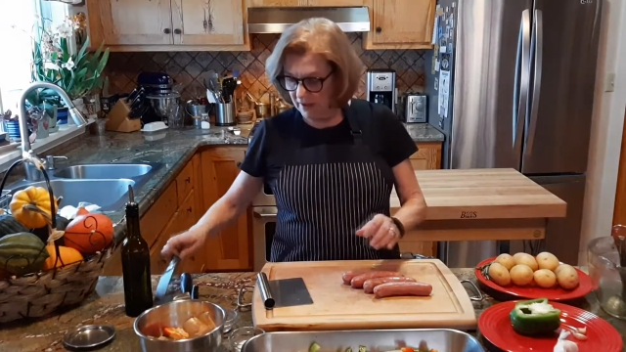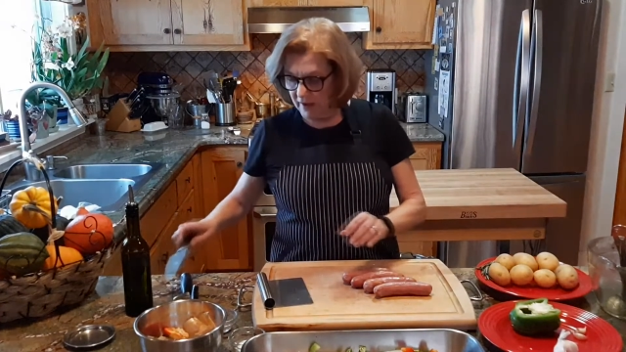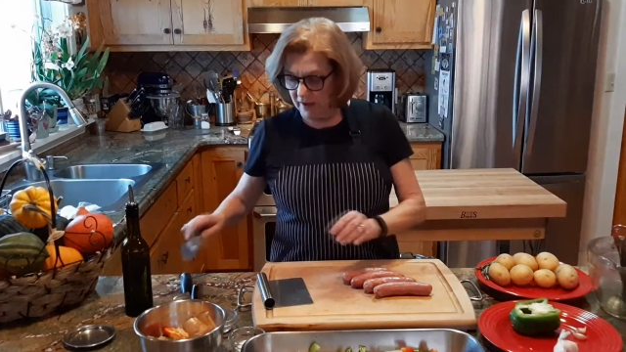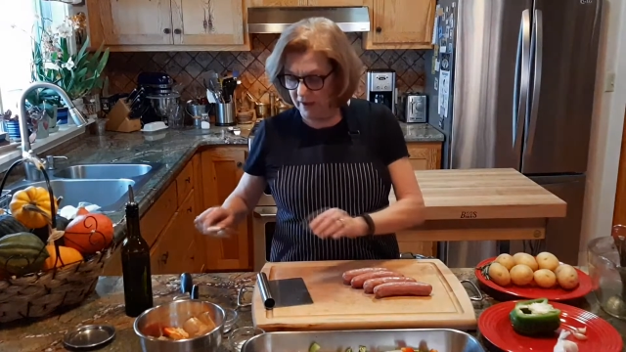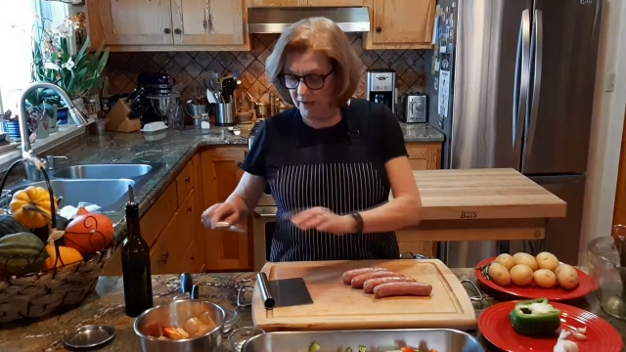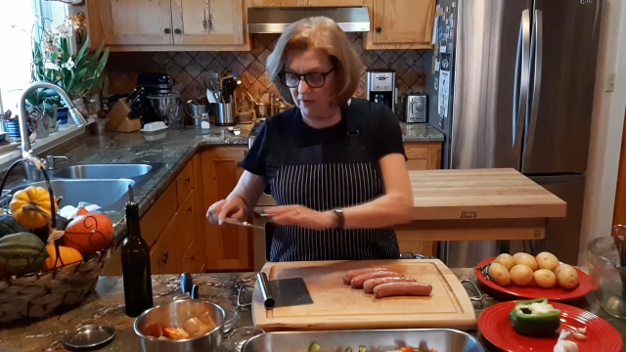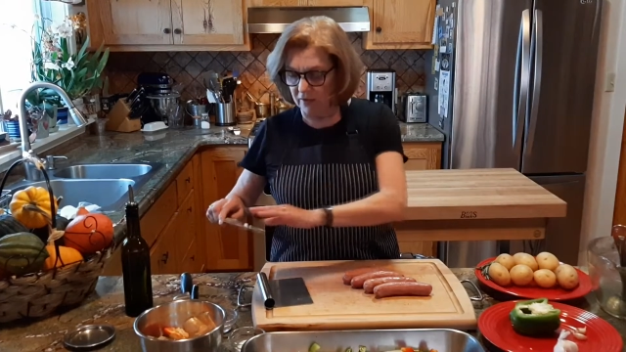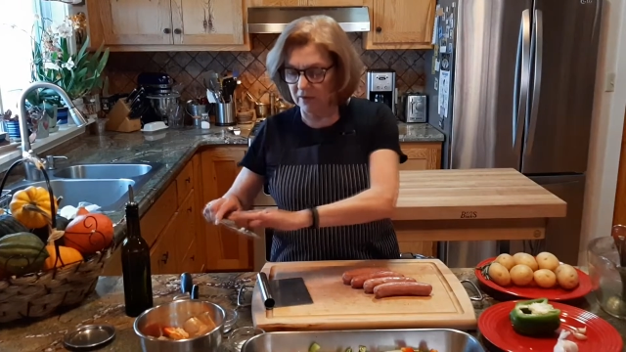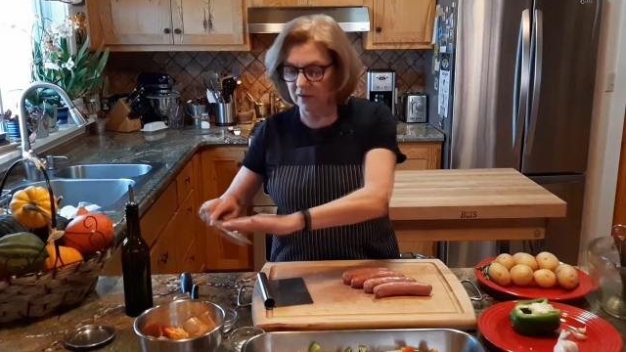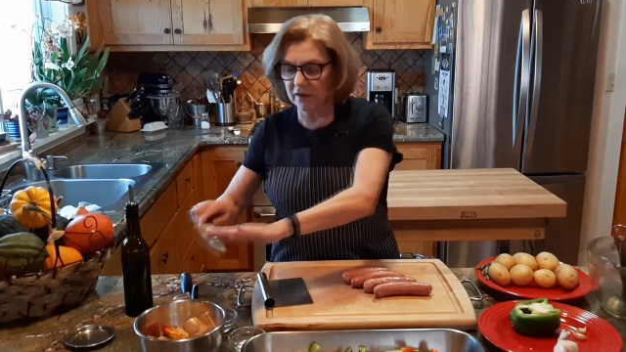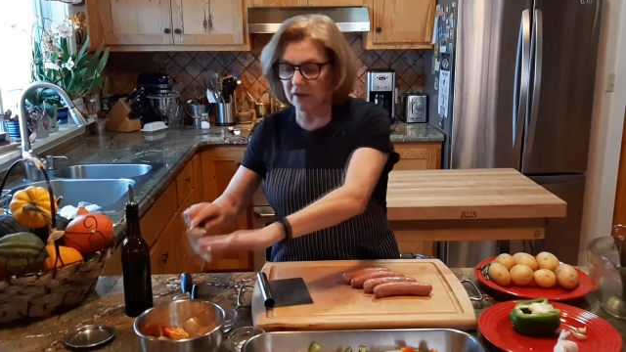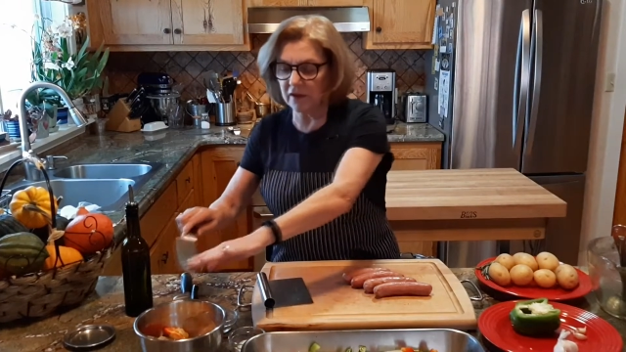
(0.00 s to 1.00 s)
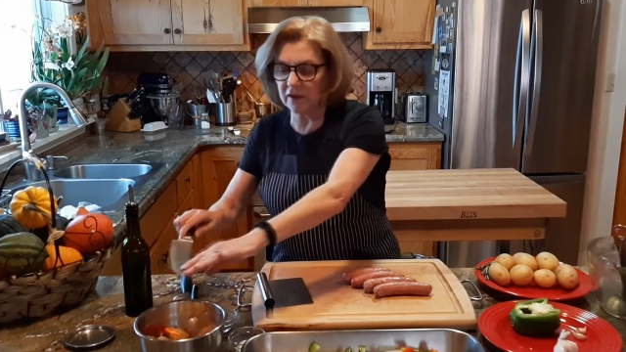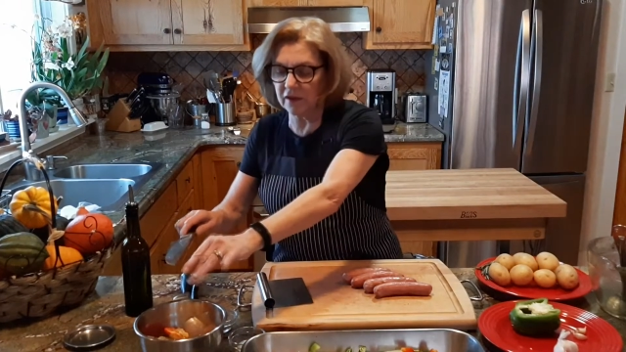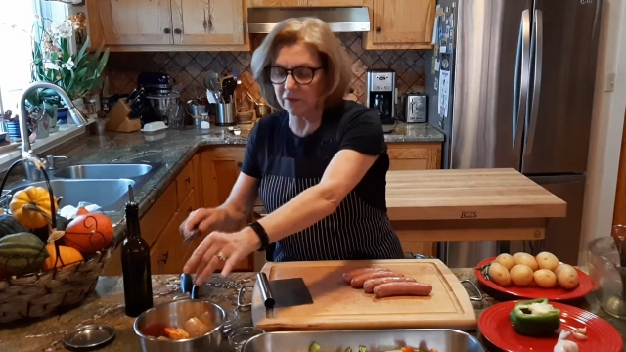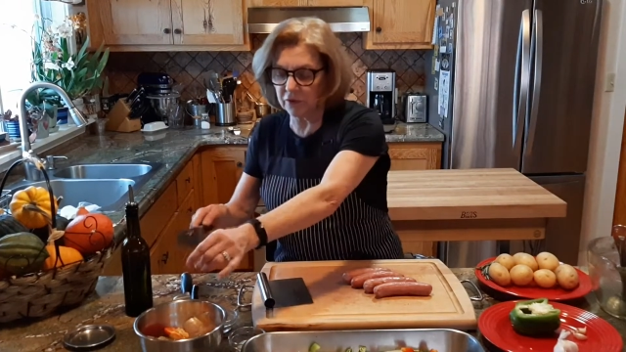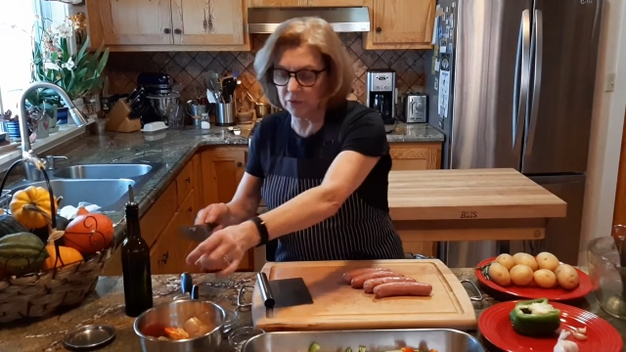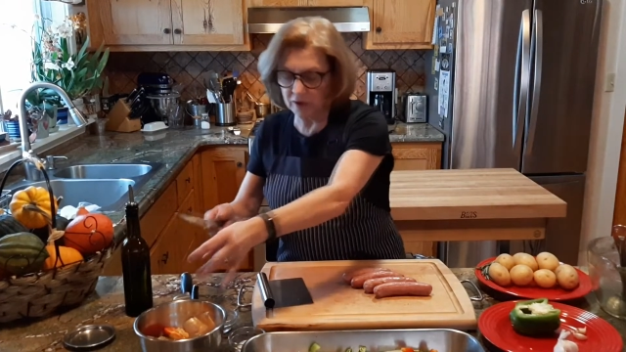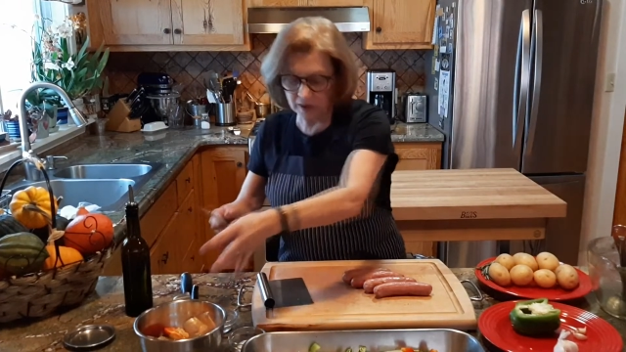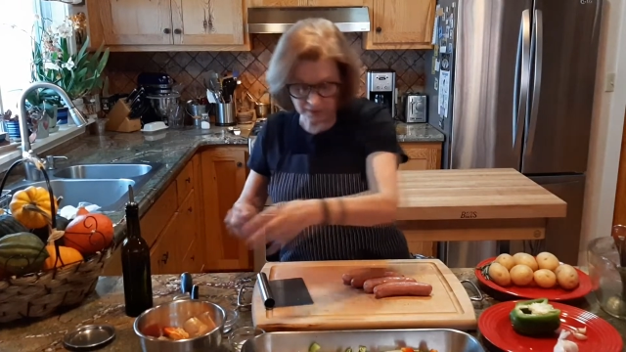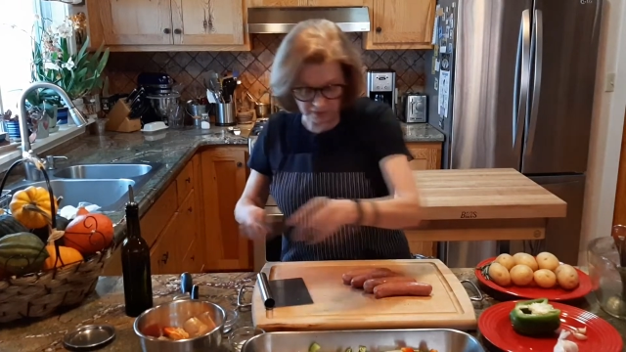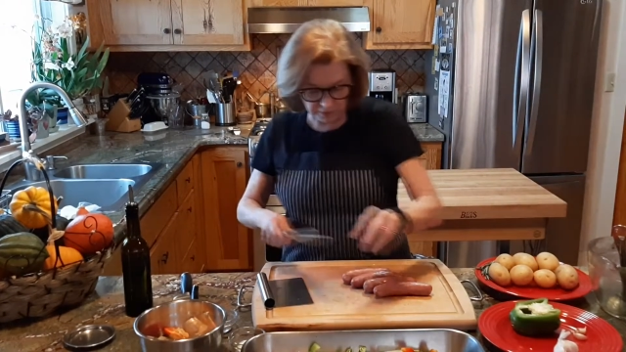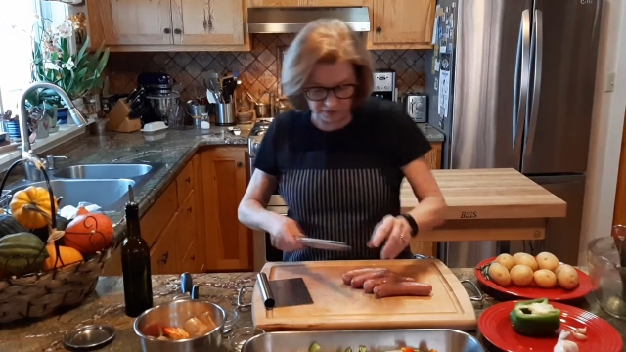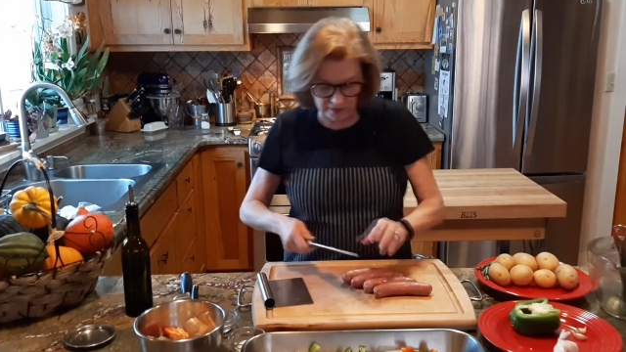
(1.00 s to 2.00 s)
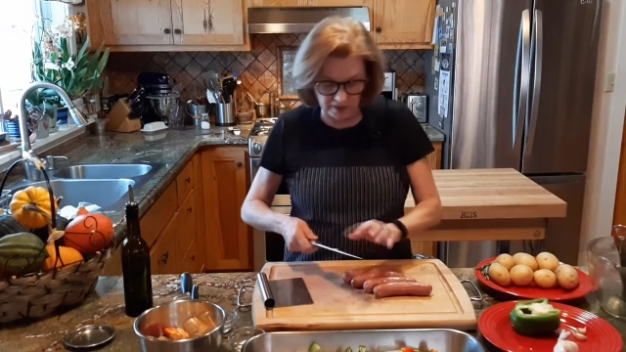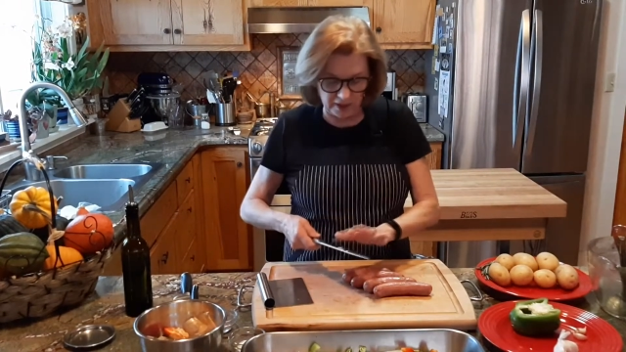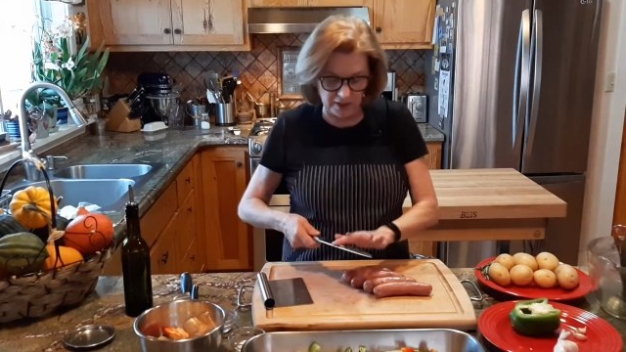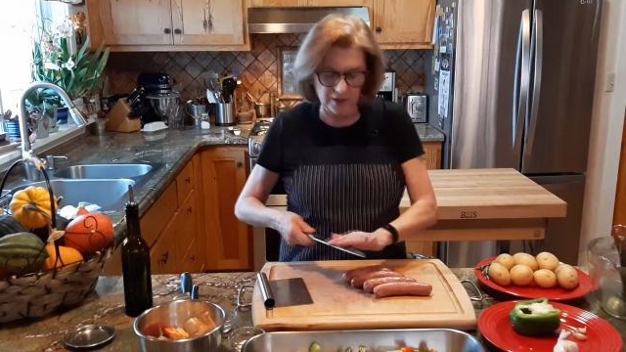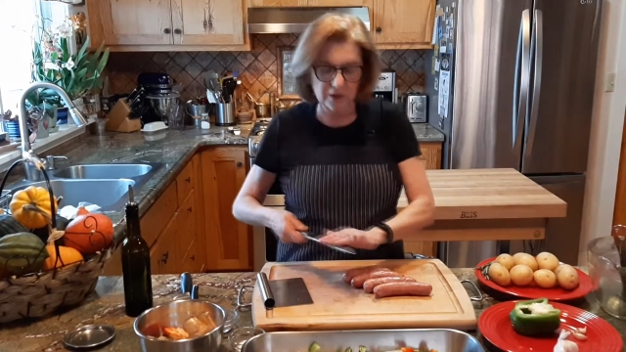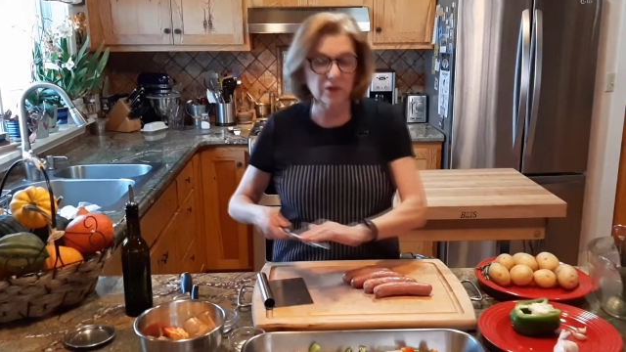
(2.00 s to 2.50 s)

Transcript: And if you cut them on an angle,